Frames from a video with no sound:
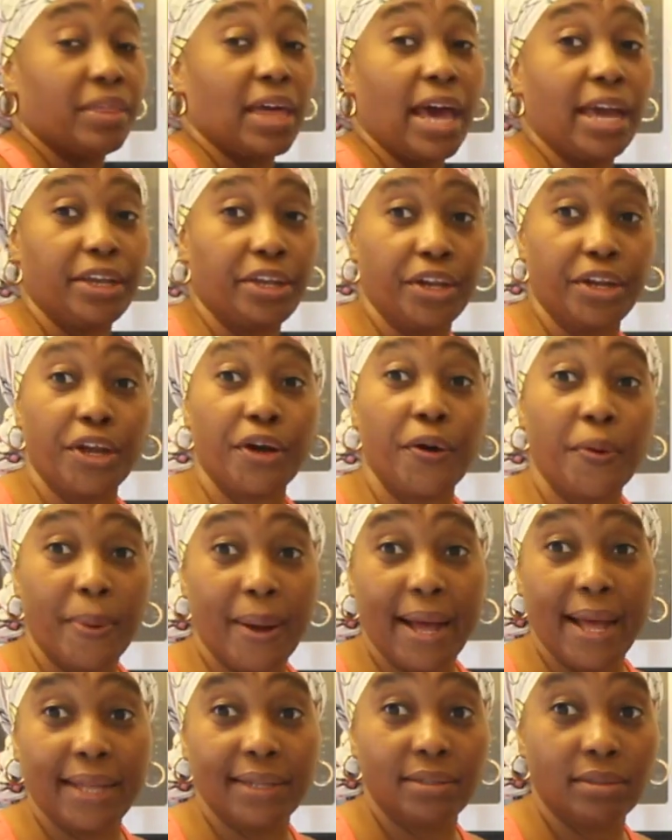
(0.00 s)
that, you know
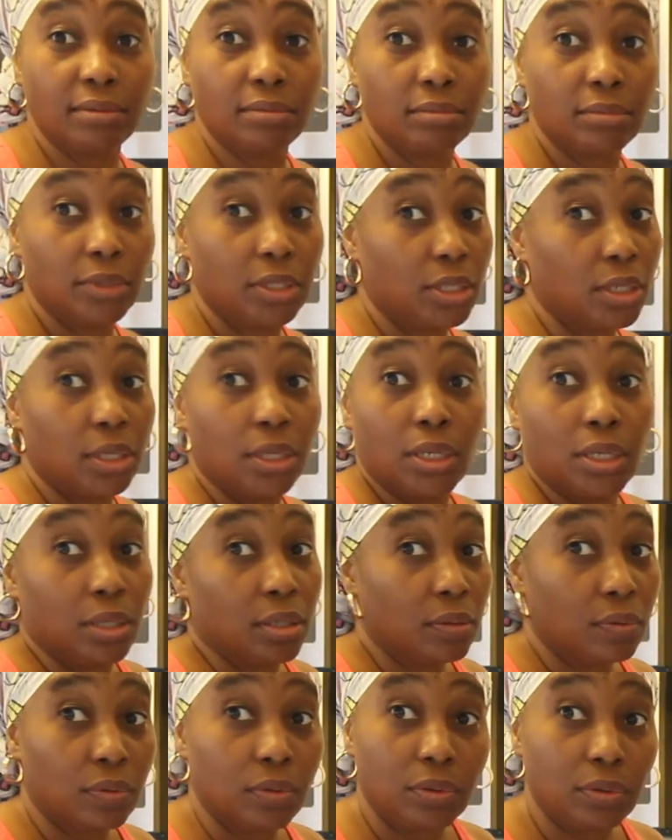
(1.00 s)
what,
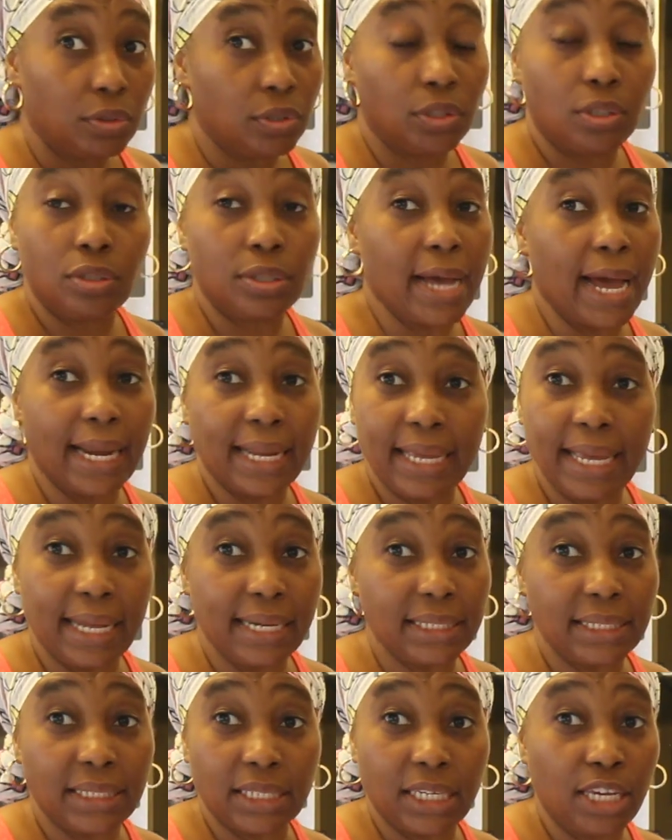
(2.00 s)
you got to
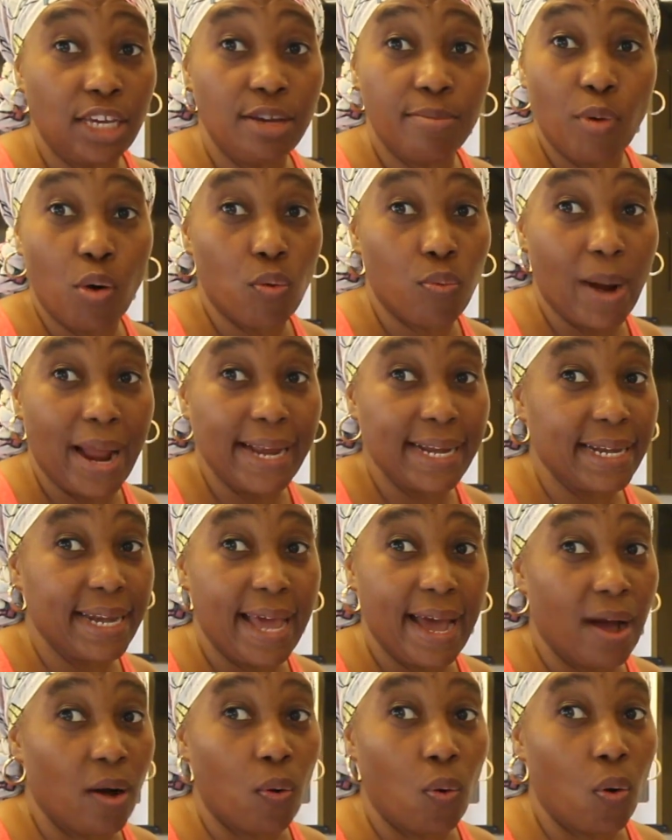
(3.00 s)
get into chemo right
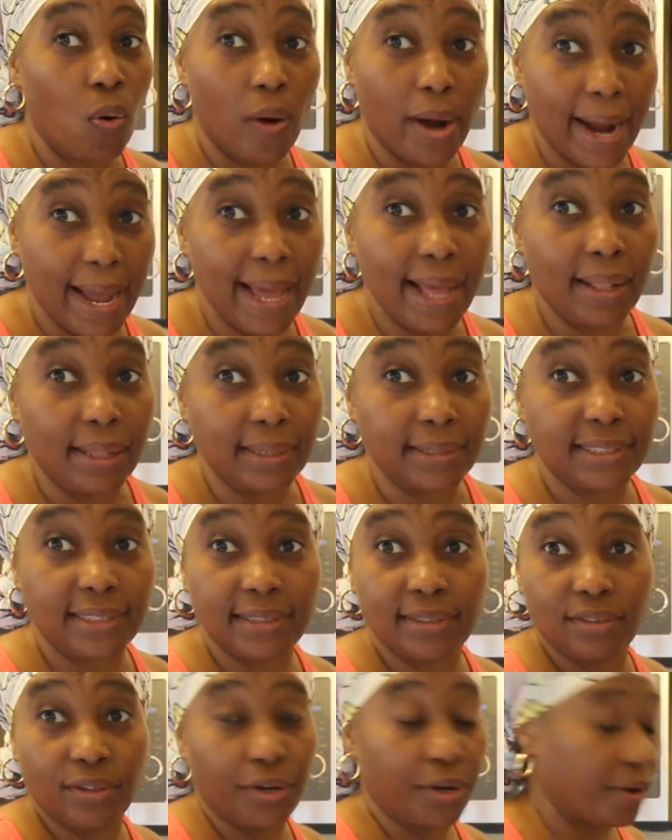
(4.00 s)
now or else, you